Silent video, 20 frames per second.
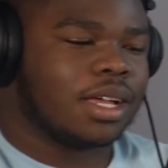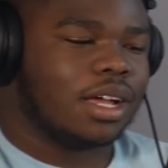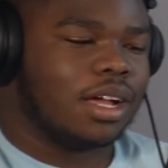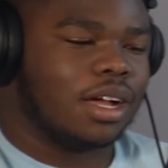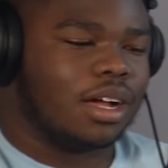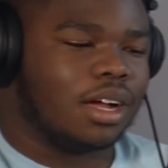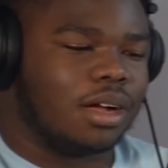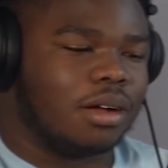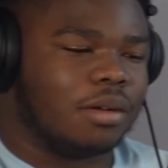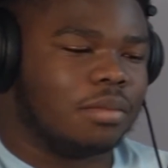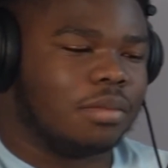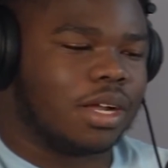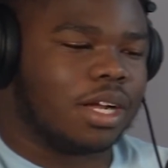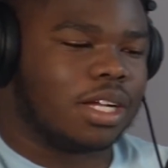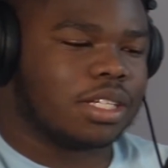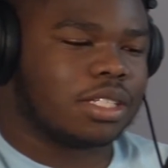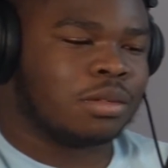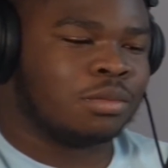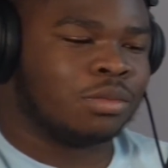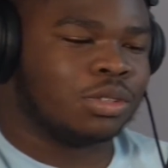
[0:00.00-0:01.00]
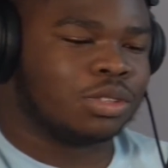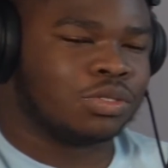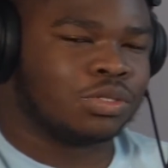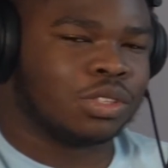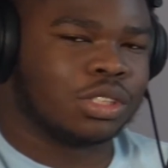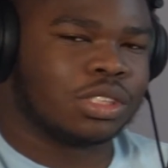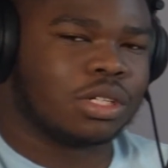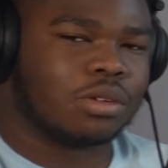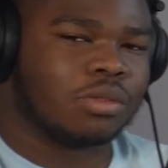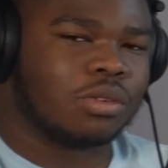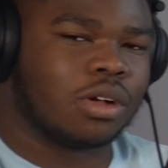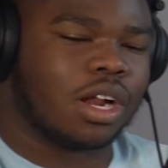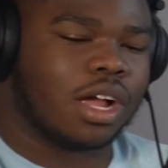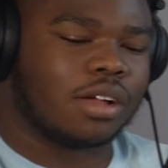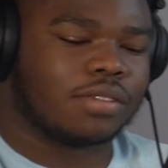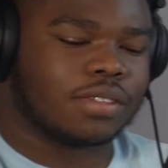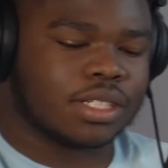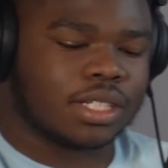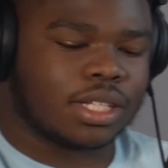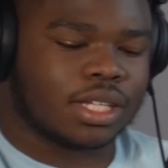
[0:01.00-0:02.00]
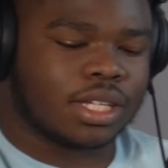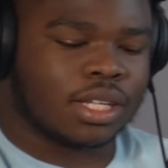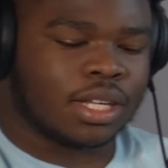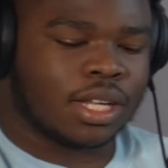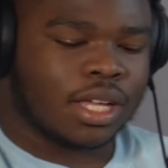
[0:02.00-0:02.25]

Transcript: But that's the most recent one I've seen.